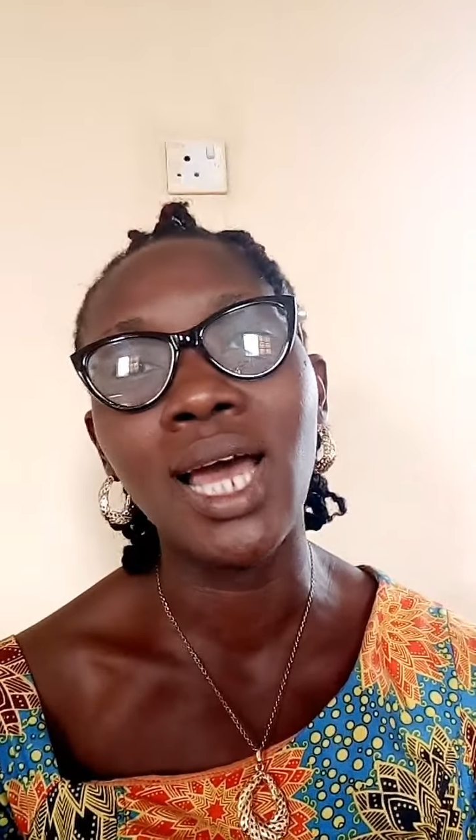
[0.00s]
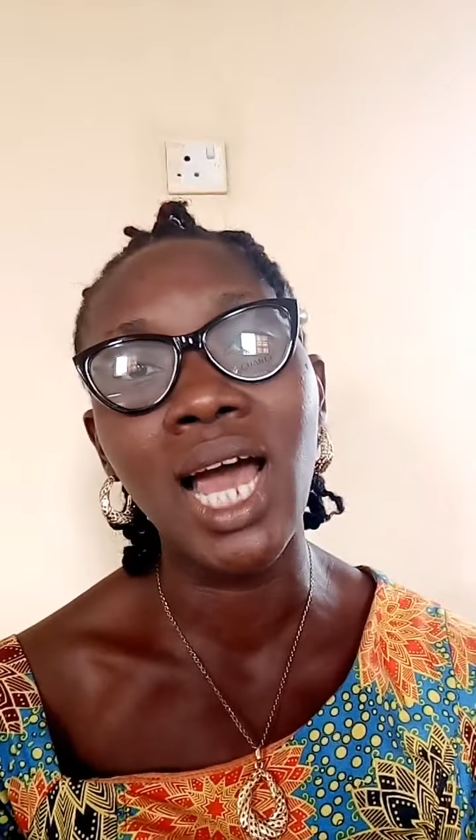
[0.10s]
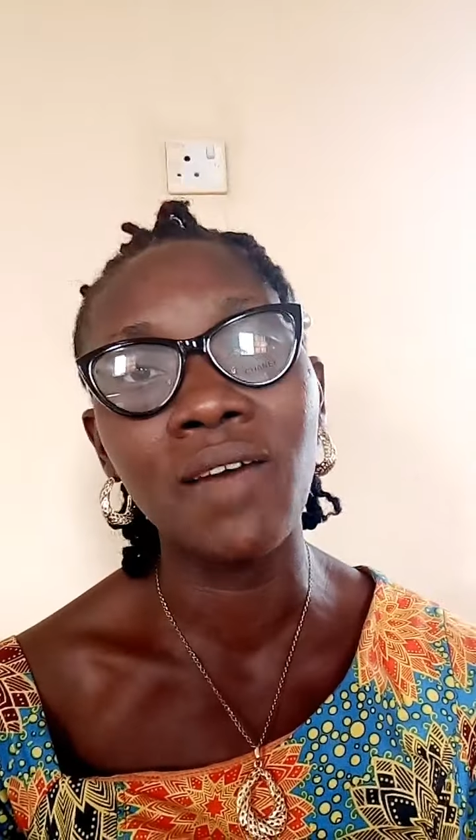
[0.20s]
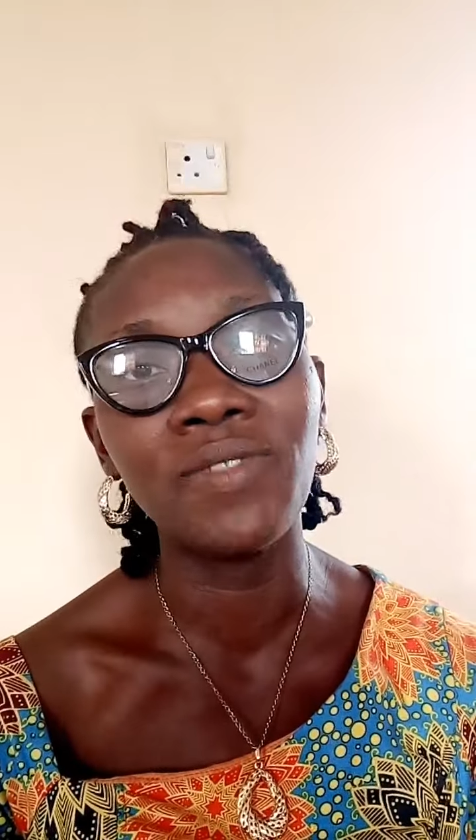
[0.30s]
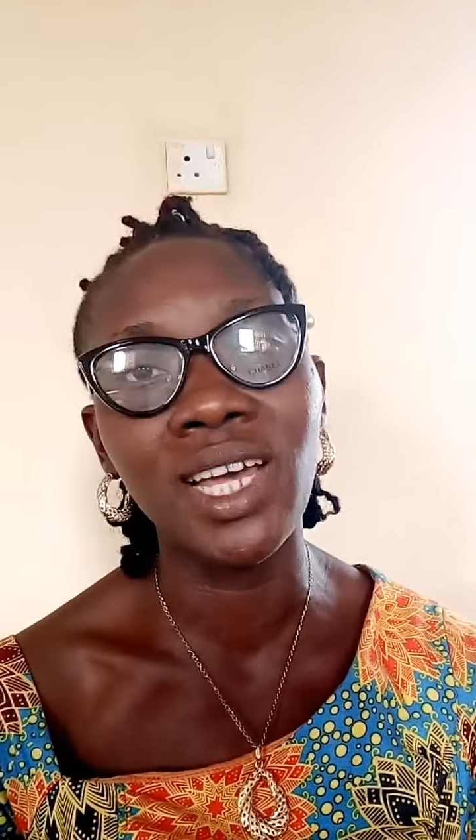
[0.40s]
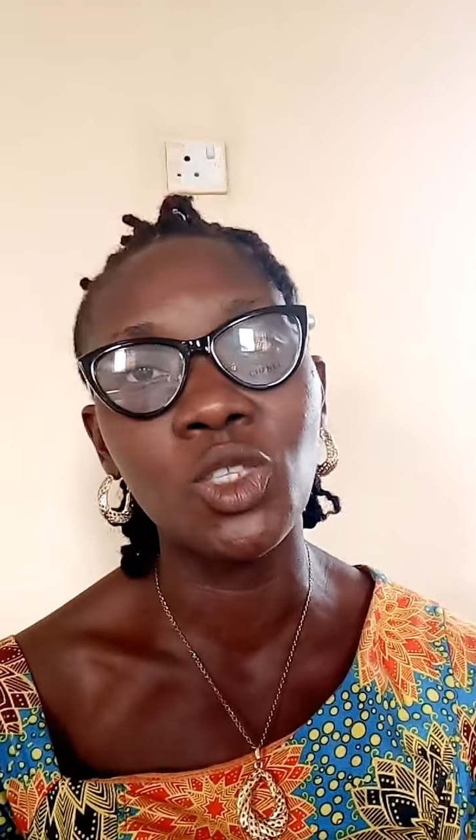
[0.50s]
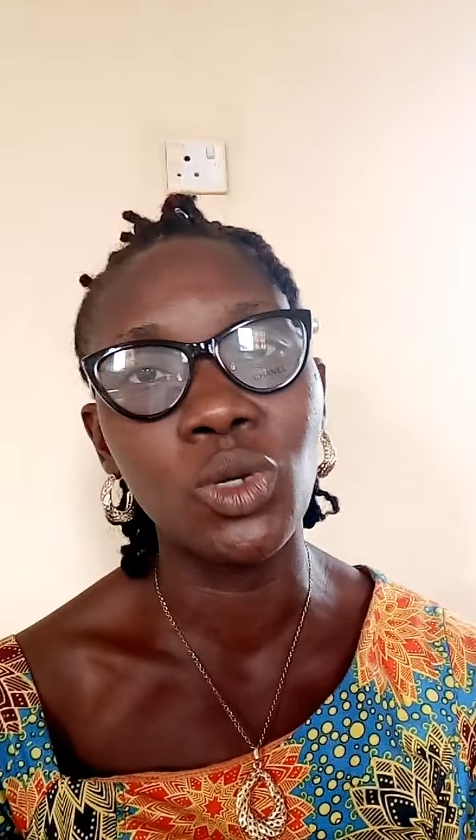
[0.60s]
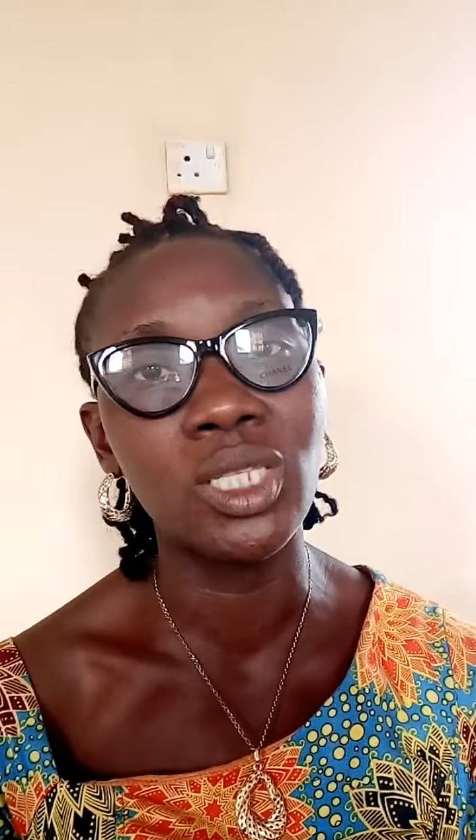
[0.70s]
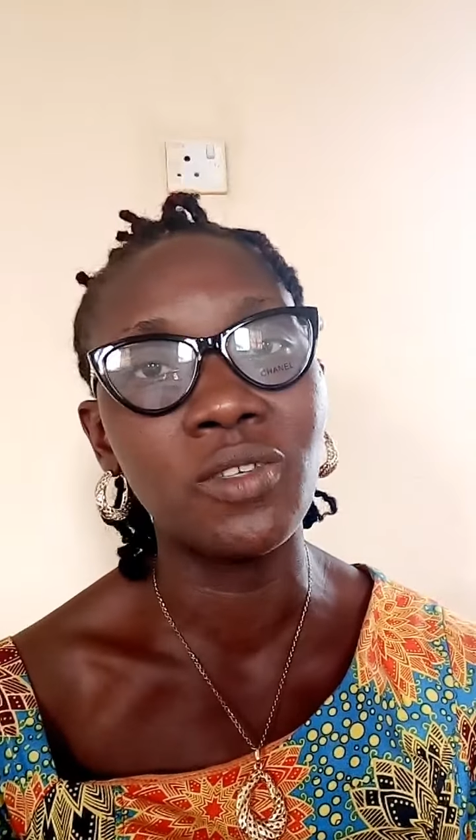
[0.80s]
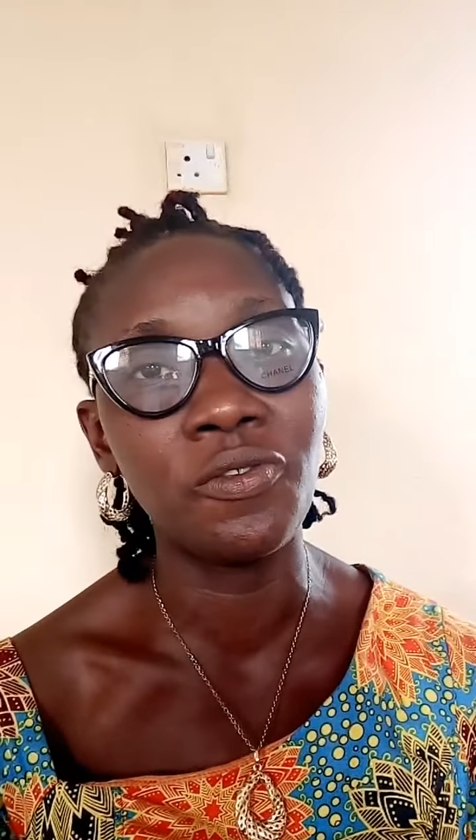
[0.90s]
after
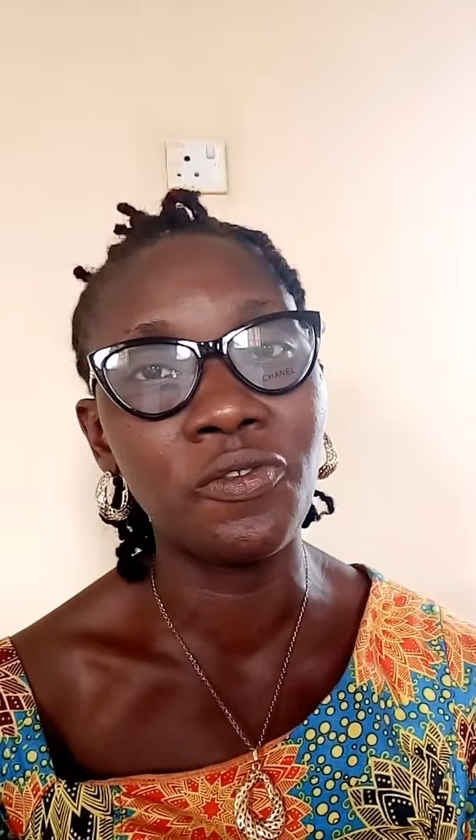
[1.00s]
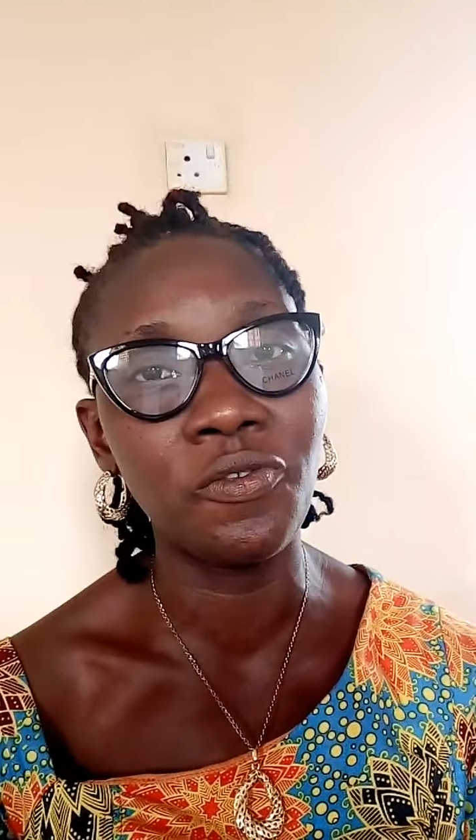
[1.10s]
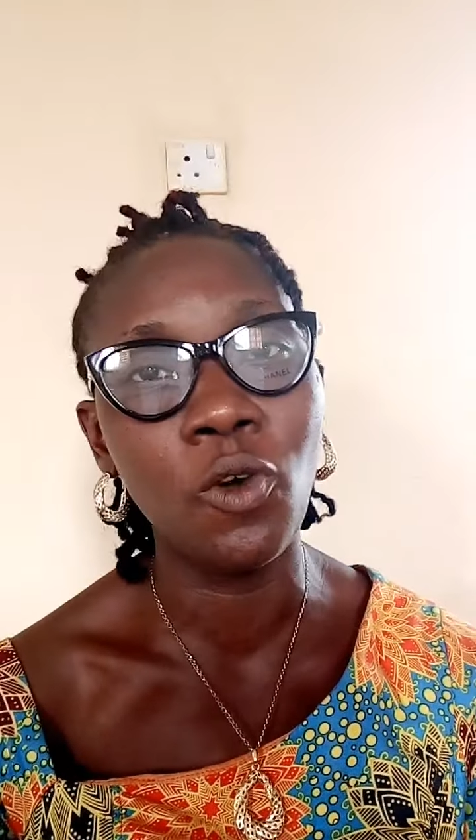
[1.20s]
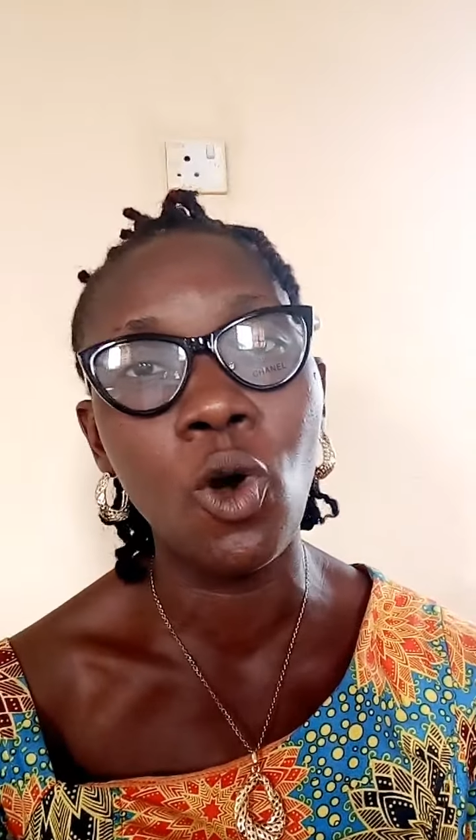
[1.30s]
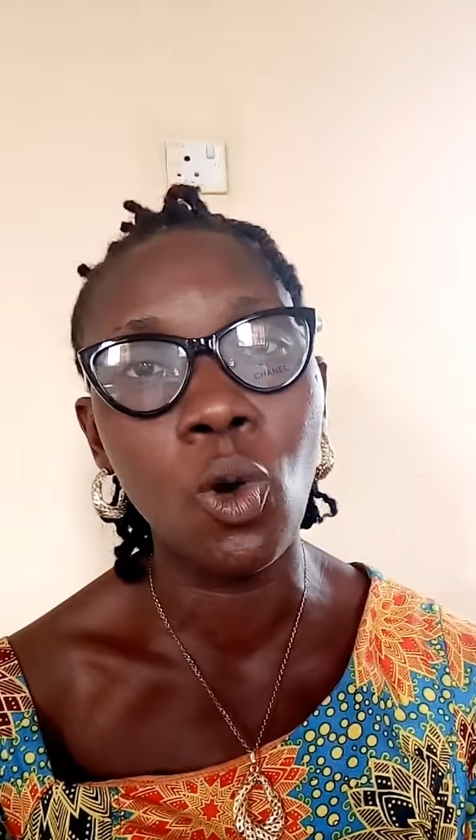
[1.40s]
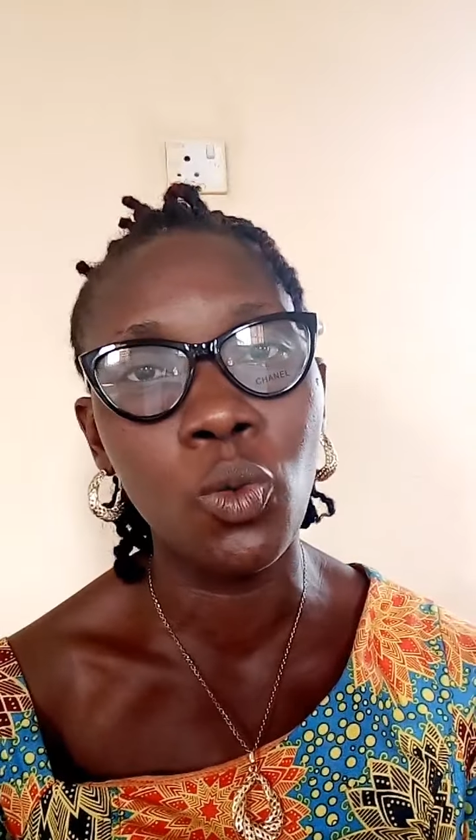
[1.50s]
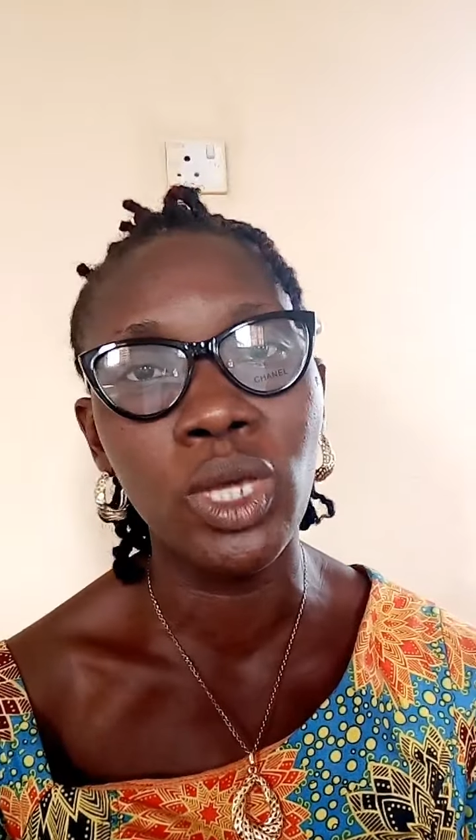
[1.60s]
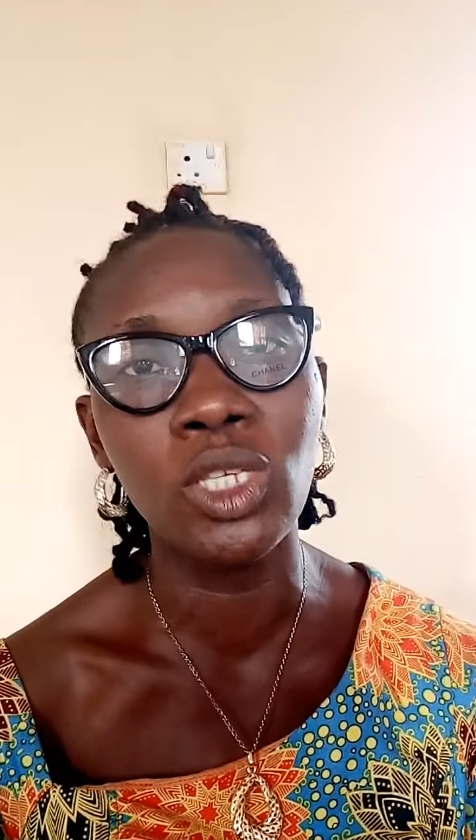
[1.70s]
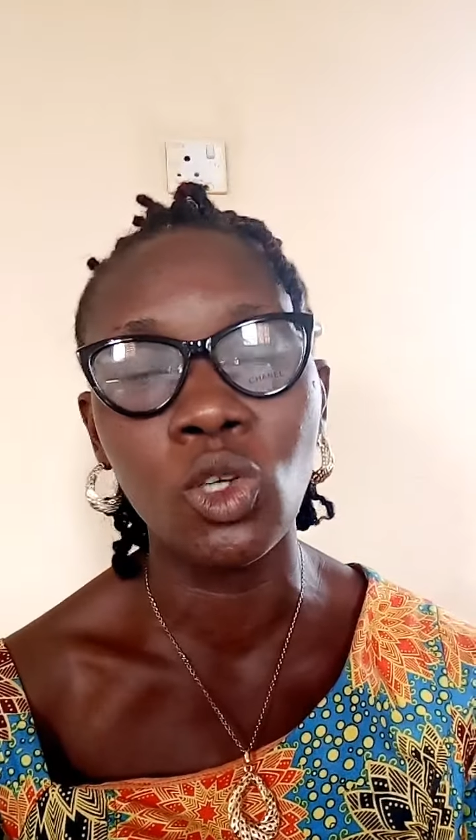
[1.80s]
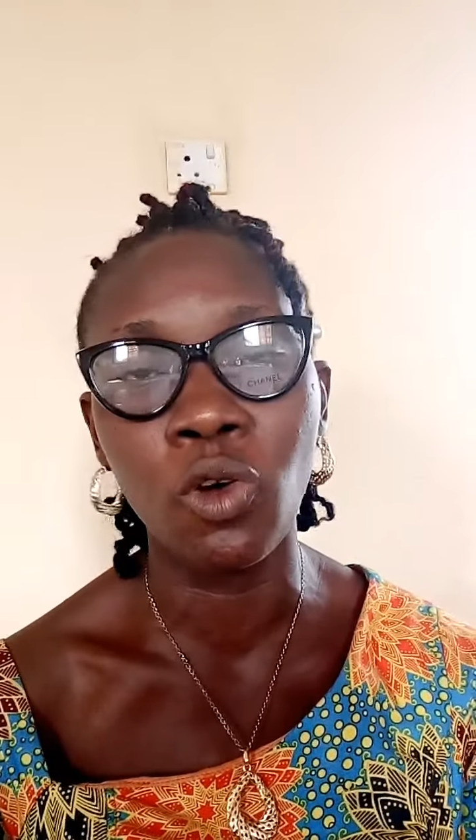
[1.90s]
24
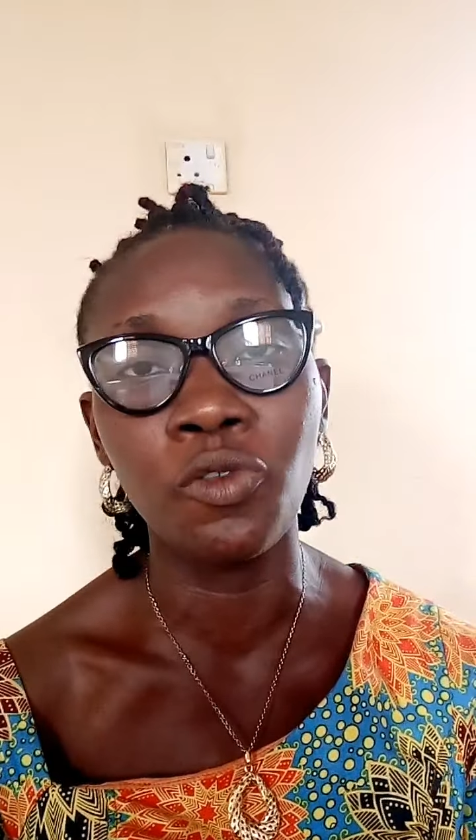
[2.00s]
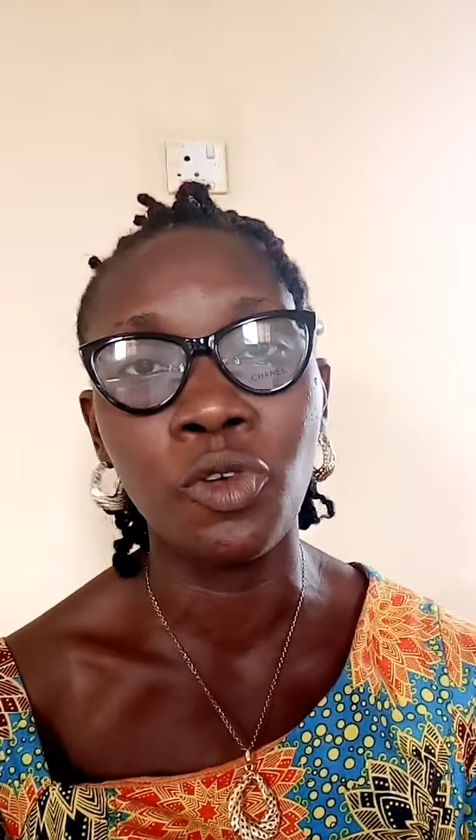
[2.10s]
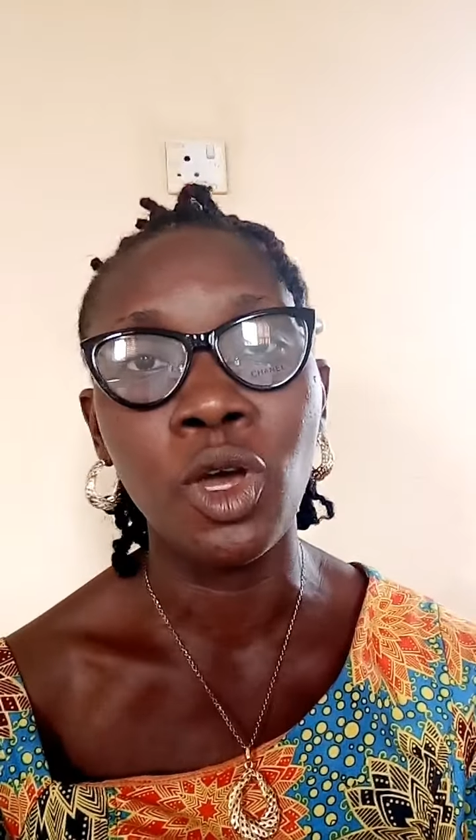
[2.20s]
weeks of